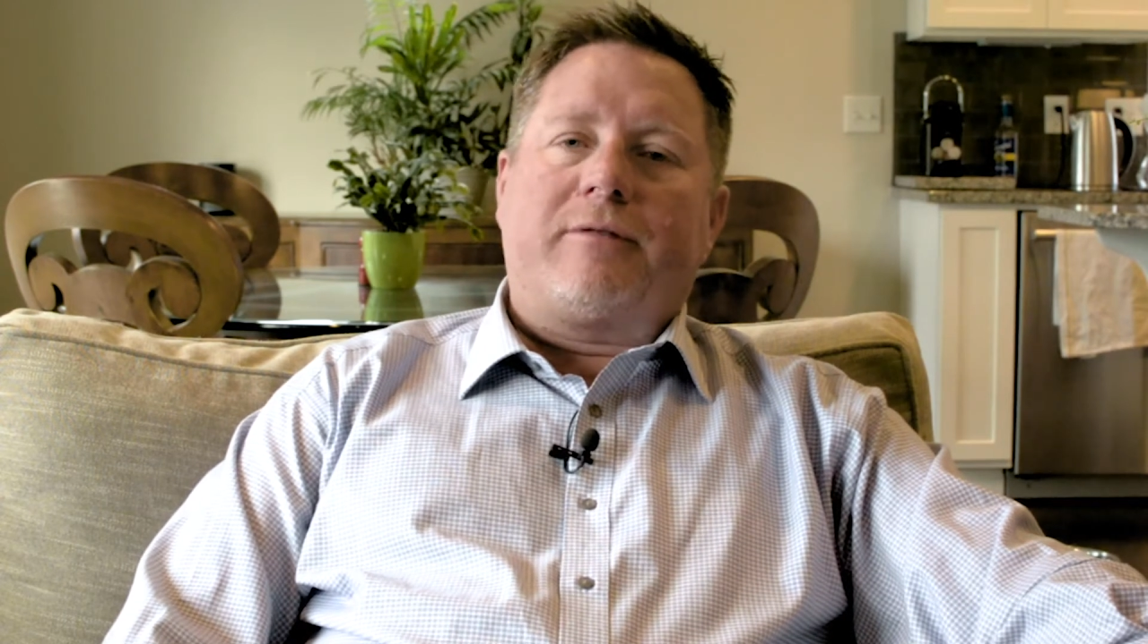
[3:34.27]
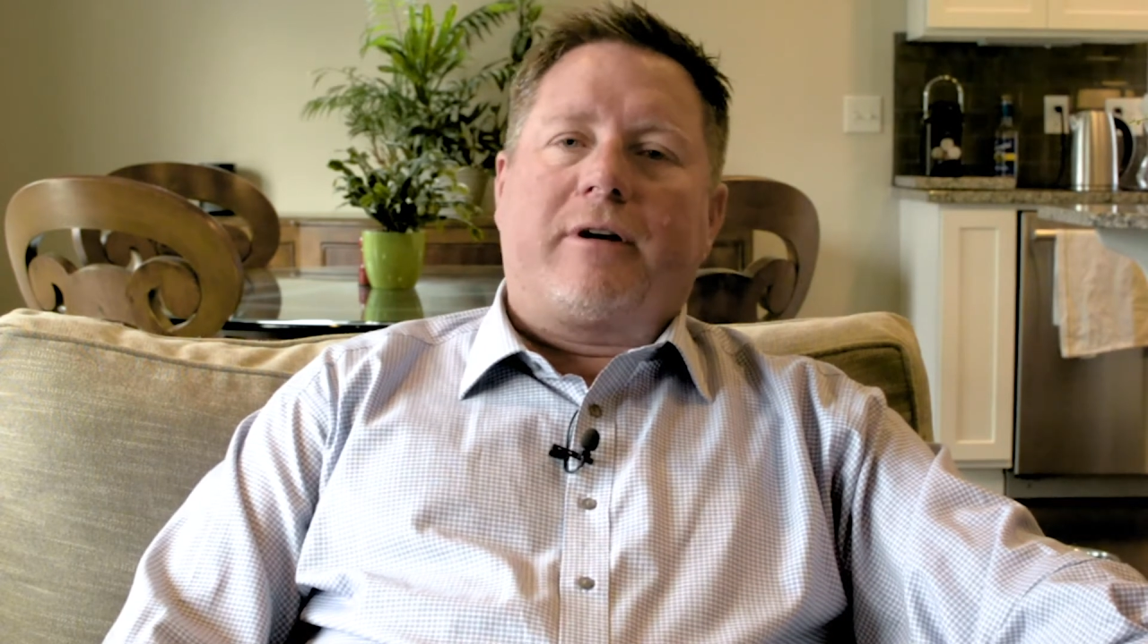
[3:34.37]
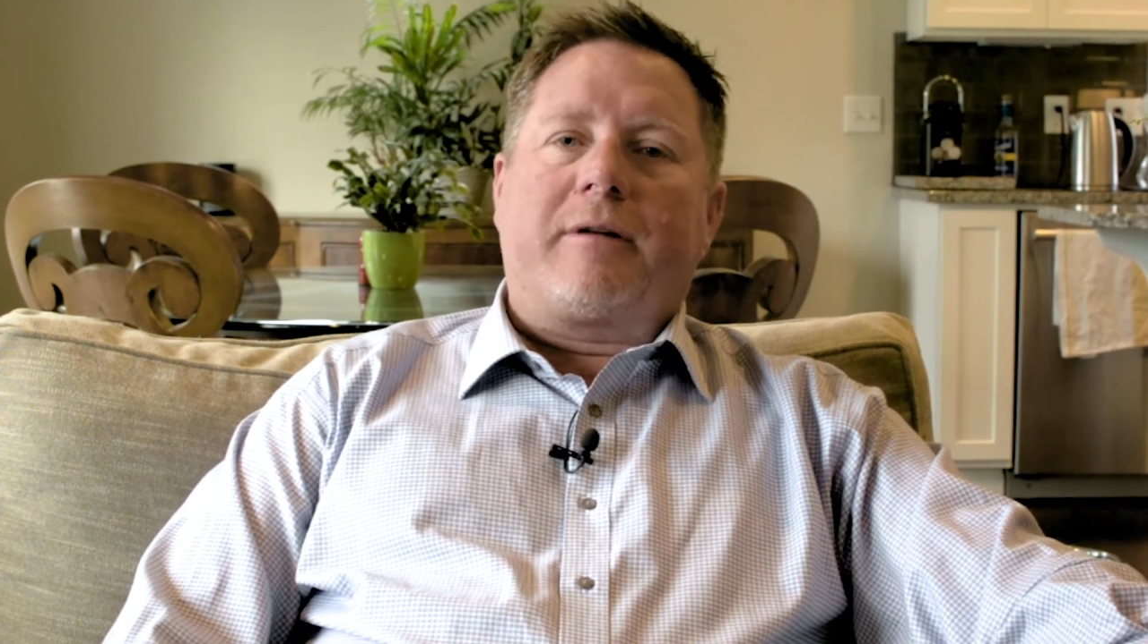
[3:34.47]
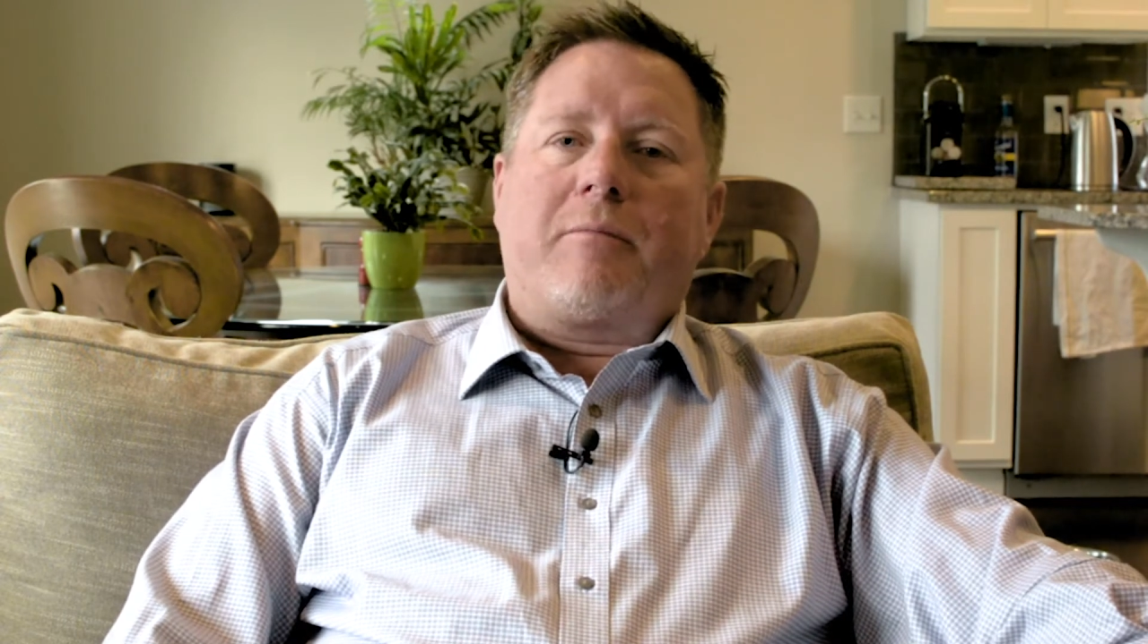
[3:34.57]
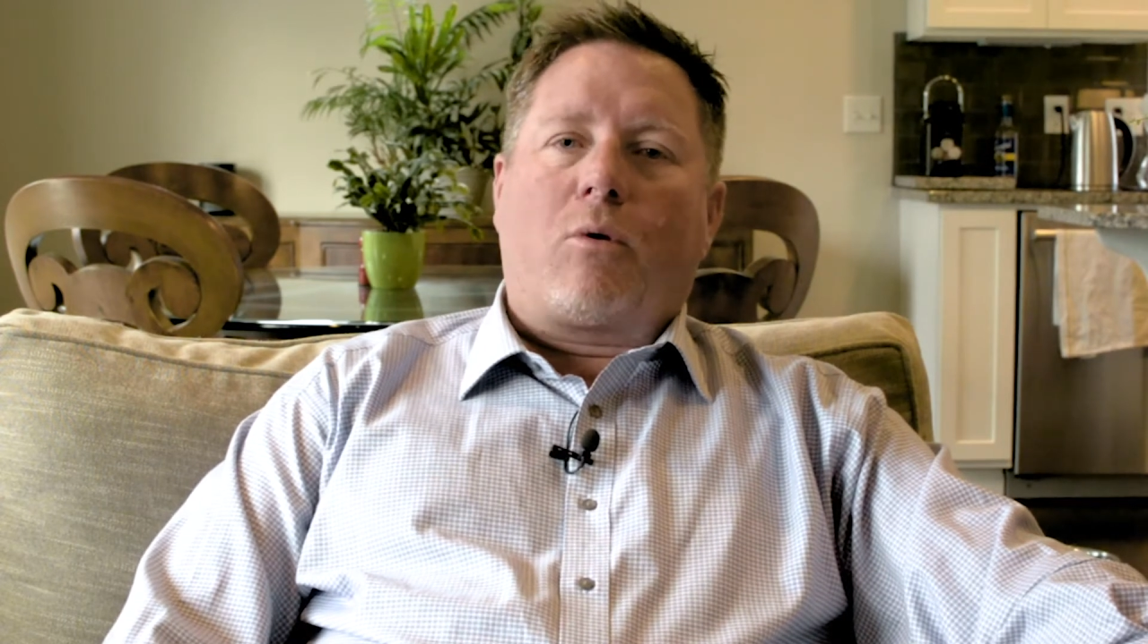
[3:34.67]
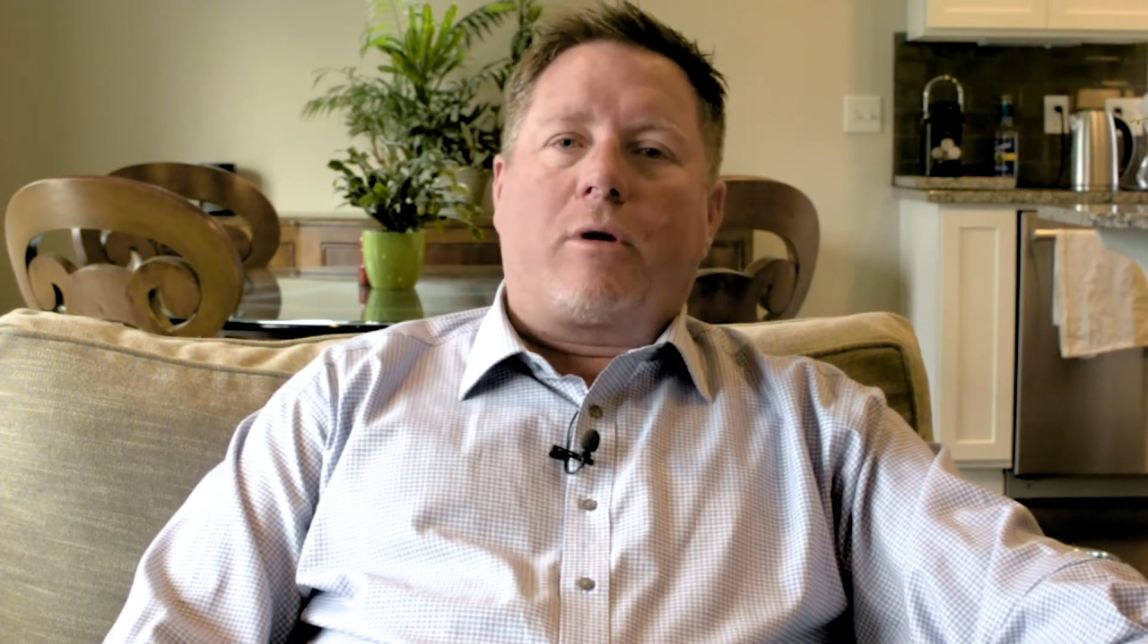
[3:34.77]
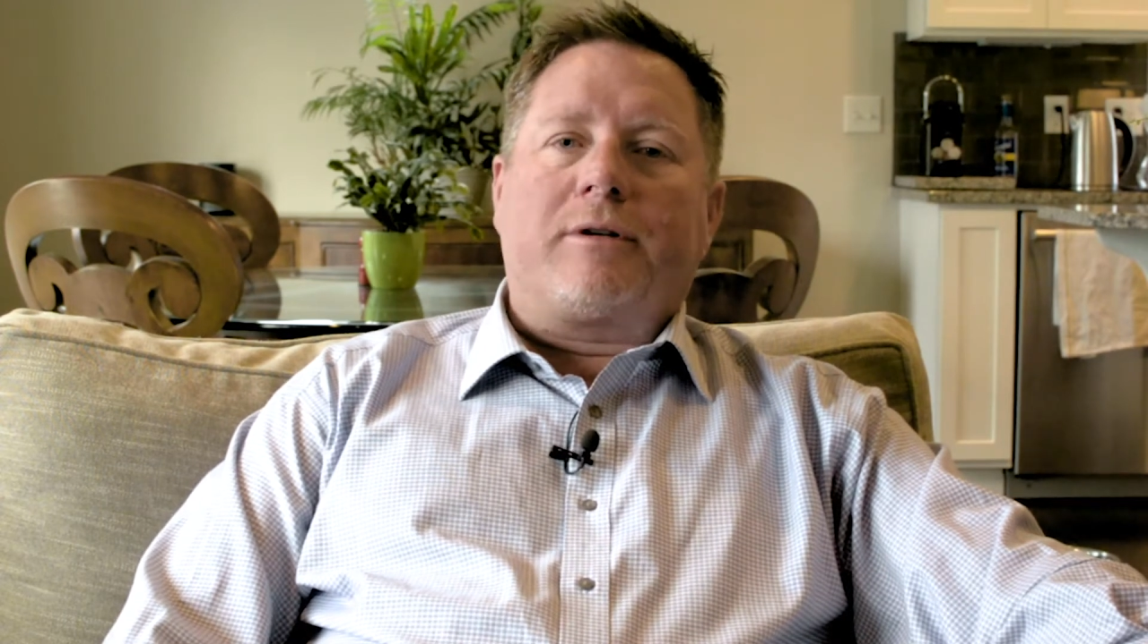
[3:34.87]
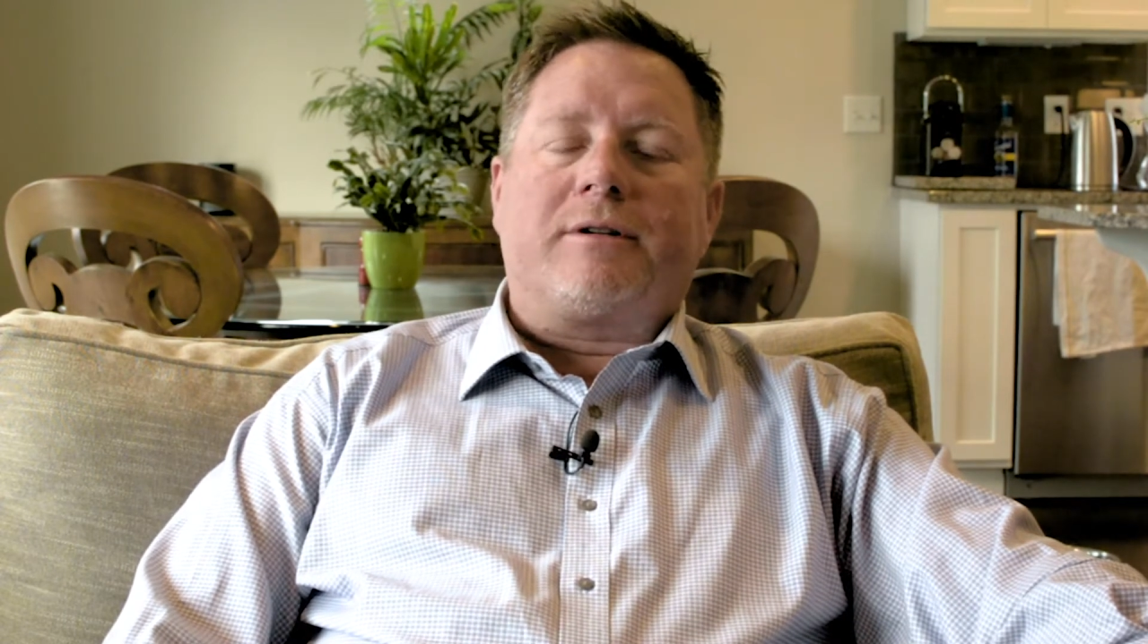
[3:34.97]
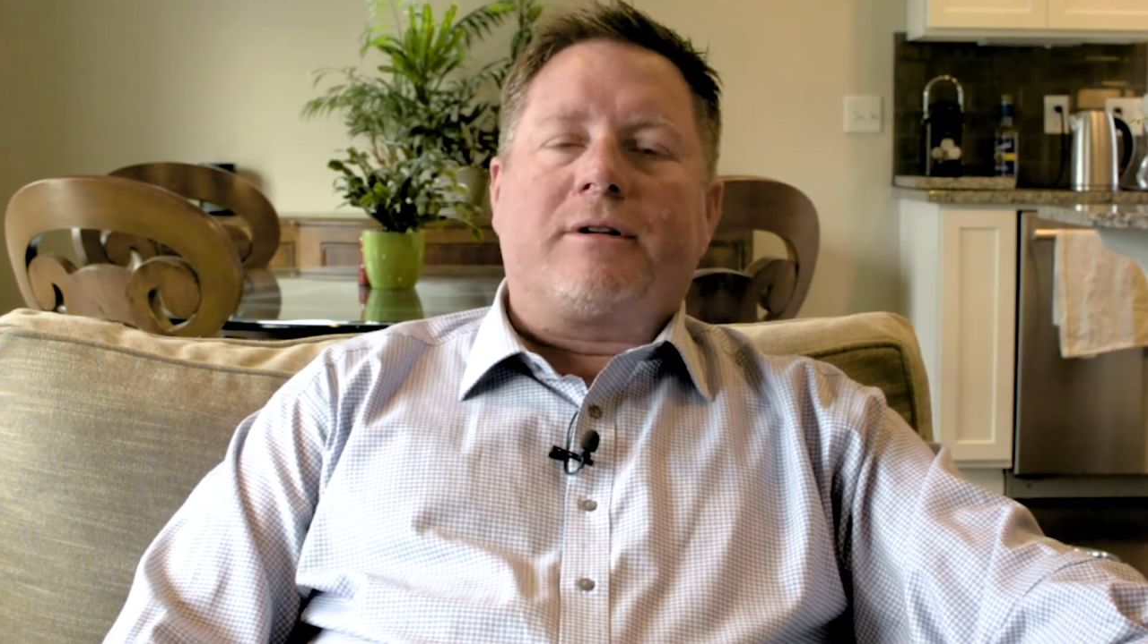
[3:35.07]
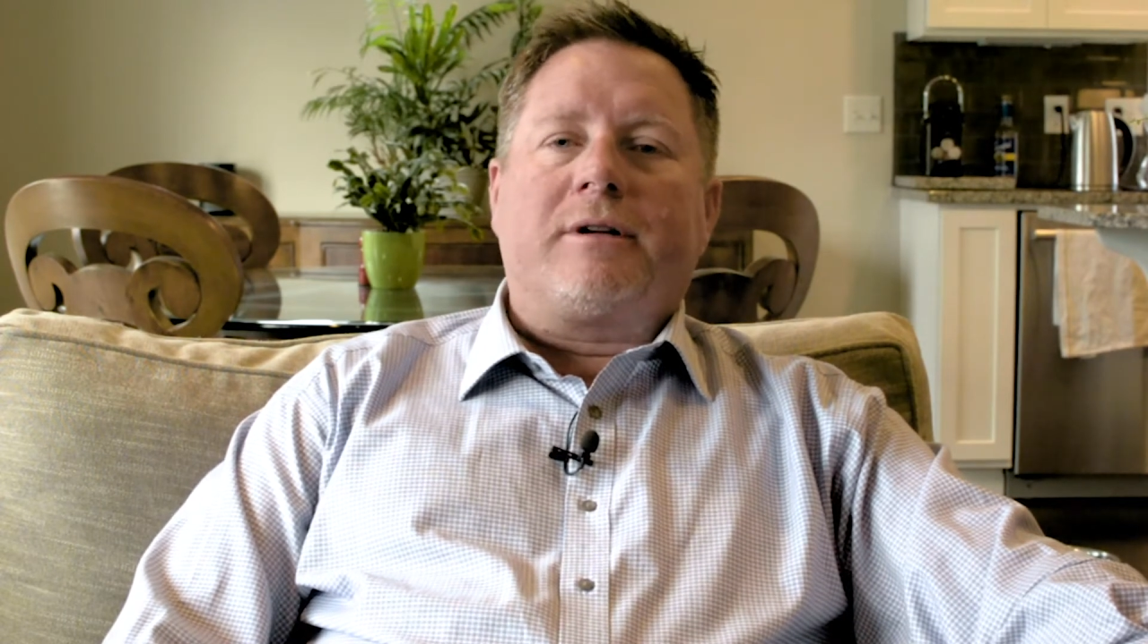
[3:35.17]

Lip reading: very important.